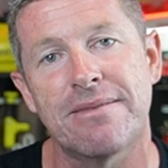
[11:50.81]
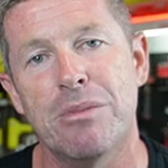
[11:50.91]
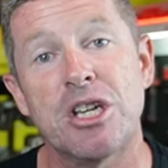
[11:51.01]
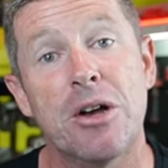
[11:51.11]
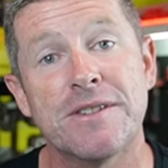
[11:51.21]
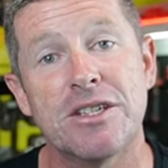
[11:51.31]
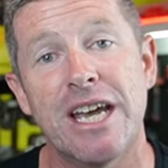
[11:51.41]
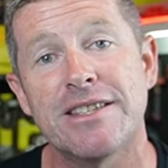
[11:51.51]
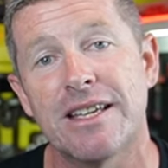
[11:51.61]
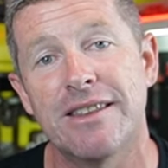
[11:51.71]
Michelle
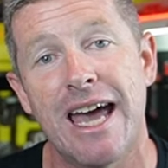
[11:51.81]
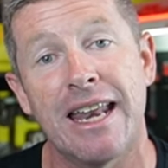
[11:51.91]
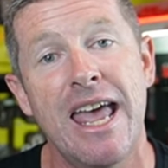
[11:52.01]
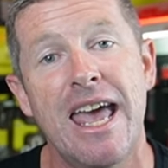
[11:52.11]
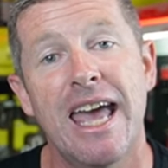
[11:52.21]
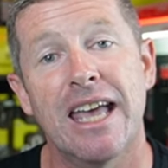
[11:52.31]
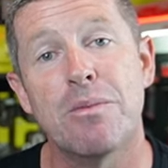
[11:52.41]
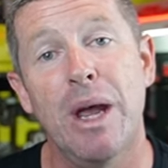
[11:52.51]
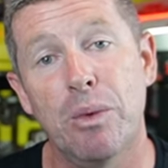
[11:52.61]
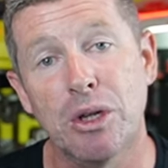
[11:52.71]
suggested that
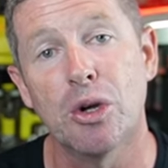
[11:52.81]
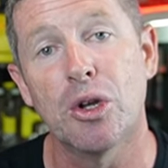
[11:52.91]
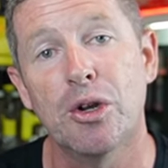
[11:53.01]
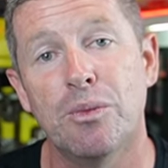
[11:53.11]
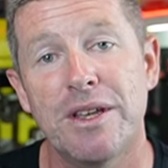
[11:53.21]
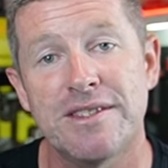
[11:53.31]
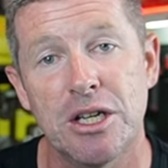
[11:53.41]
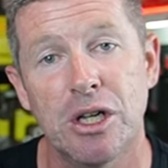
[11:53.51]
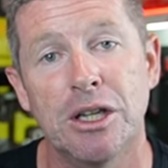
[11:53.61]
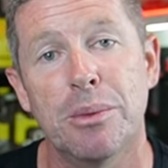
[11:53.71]
it would look good with
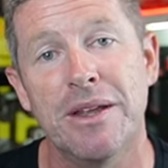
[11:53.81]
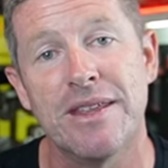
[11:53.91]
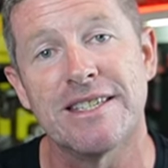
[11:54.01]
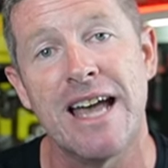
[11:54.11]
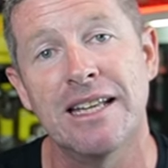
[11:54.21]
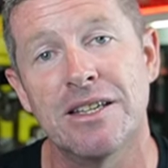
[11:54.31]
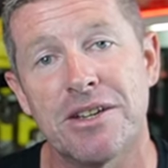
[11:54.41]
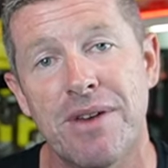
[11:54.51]
still a little bit of the stainless